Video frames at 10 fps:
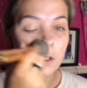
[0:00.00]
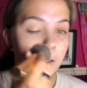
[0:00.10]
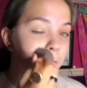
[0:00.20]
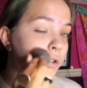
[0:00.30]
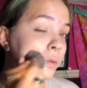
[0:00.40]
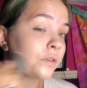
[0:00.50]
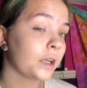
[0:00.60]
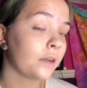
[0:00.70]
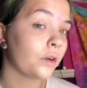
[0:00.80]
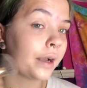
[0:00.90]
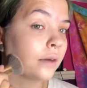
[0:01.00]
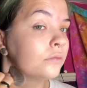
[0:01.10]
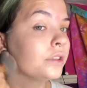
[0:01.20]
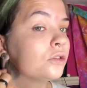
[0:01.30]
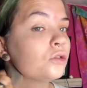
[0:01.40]
To be fair, on camera
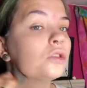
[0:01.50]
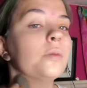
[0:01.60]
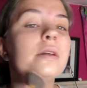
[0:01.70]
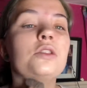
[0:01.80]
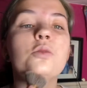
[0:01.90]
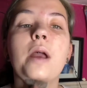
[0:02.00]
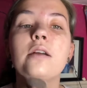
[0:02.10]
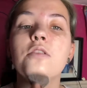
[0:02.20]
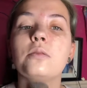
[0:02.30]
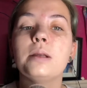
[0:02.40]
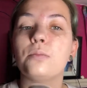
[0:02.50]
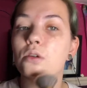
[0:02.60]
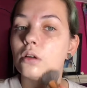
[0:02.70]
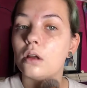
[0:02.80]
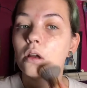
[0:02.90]
it does look a bit too pale for me, but
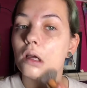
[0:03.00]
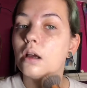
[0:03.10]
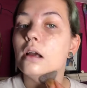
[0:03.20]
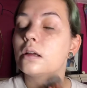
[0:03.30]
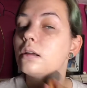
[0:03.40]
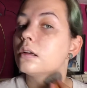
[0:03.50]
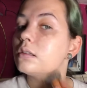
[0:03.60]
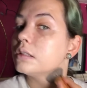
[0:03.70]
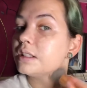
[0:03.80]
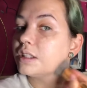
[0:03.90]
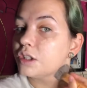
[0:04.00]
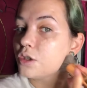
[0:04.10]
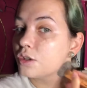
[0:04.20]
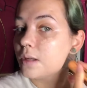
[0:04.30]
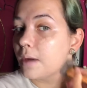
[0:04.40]
this is
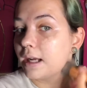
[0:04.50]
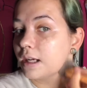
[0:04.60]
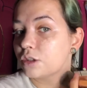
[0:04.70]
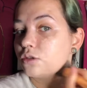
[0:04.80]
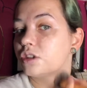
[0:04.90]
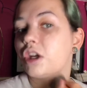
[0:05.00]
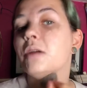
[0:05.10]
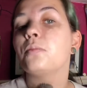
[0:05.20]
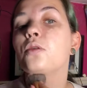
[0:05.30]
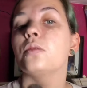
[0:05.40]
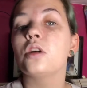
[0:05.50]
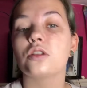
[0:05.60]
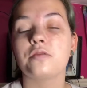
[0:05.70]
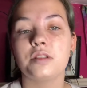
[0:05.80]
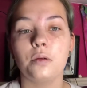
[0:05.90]
usually my actual shade. But because
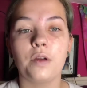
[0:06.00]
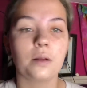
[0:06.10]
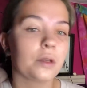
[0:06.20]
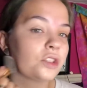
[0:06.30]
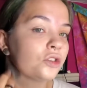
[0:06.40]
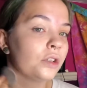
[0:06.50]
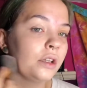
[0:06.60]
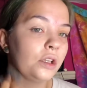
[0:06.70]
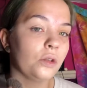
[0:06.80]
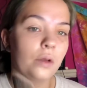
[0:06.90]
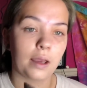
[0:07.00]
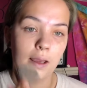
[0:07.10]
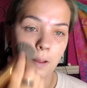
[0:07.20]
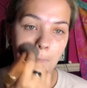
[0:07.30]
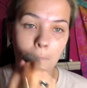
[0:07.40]
obviously we've had a bit of sun in the UK,
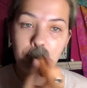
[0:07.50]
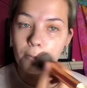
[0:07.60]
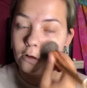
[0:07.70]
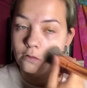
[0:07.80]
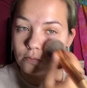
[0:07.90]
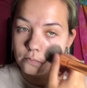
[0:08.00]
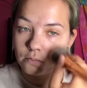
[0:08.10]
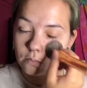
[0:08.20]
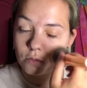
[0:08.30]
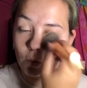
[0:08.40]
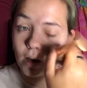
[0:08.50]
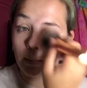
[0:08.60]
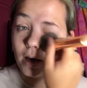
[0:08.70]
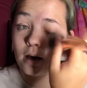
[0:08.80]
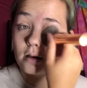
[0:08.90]
well, a while
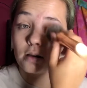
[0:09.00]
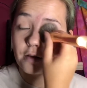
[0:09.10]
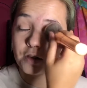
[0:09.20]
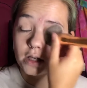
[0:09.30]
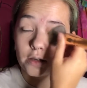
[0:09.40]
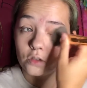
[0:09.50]
back, I think I've